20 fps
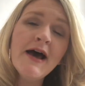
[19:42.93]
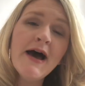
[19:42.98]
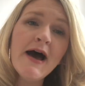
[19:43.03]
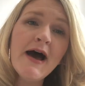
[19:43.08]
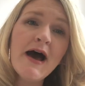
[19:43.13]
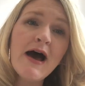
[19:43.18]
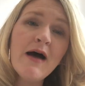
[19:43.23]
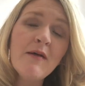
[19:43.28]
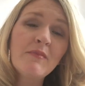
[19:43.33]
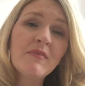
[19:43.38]

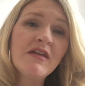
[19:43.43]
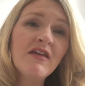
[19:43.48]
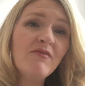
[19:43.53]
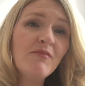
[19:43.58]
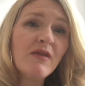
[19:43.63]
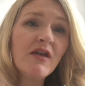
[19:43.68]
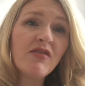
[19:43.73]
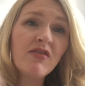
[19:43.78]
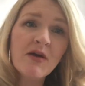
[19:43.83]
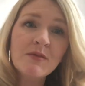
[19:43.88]
Um, give
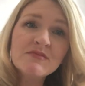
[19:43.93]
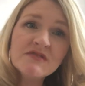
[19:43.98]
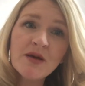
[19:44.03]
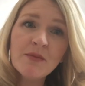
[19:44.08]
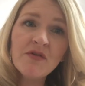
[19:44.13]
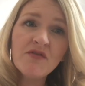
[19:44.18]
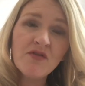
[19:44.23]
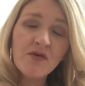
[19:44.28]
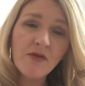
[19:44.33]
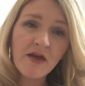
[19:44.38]
me a thumbs
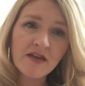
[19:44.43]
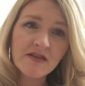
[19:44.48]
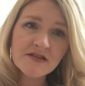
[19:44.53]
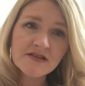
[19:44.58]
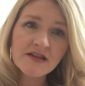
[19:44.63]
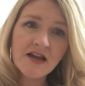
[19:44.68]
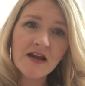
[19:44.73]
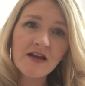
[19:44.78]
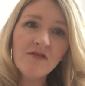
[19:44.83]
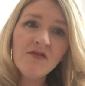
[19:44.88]
up if you like
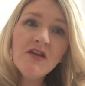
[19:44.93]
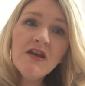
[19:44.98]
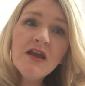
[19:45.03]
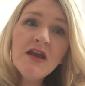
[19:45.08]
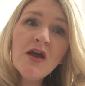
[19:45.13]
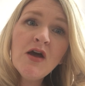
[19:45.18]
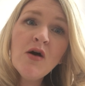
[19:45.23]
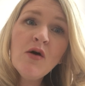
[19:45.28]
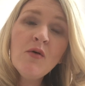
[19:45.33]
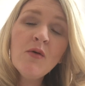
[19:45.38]
this kind of
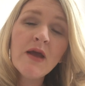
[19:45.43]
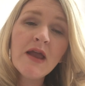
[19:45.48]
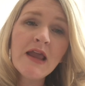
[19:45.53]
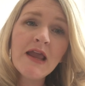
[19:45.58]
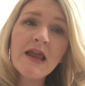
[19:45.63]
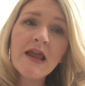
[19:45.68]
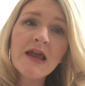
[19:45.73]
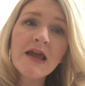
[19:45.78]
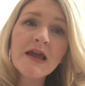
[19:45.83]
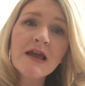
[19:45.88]
video
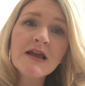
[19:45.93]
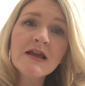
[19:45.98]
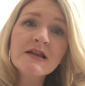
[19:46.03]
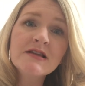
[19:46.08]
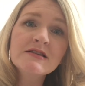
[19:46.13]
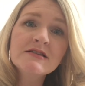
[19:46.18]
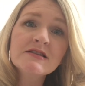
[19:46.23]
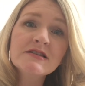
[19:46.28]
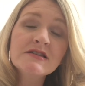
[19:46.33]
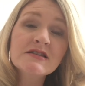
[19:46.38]

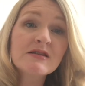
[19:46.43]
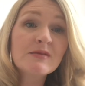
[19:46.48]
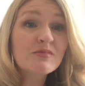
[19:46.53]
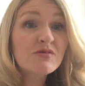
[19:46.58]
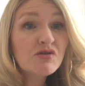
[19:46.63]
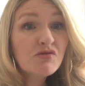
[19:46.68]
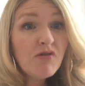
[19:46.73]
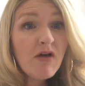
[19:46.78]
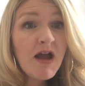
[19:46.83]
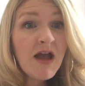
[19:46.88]
and
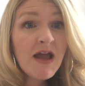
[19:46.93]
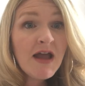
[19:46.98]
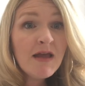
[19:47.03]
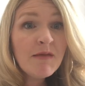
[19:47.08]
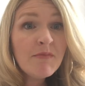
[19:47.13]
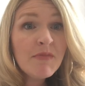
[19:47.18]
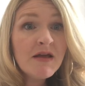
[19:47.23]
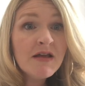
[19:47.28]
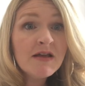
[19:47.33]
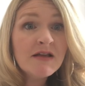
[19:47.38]
subscribe.